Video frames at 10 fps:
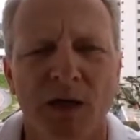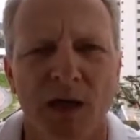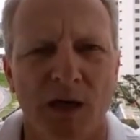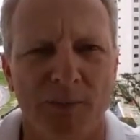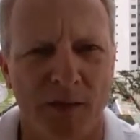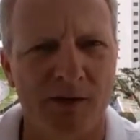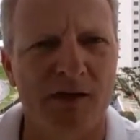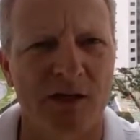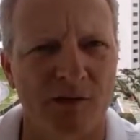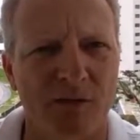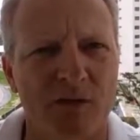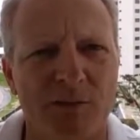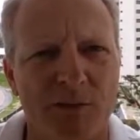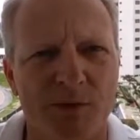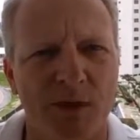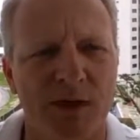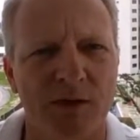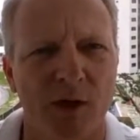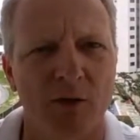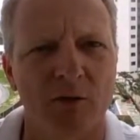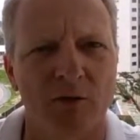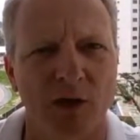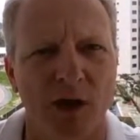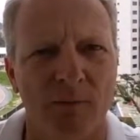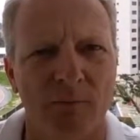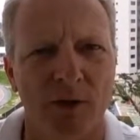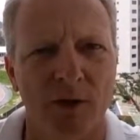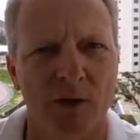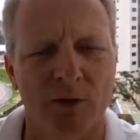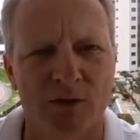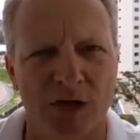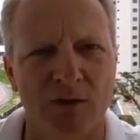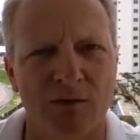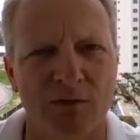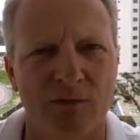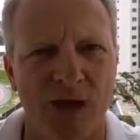But there is a difference between those who achieve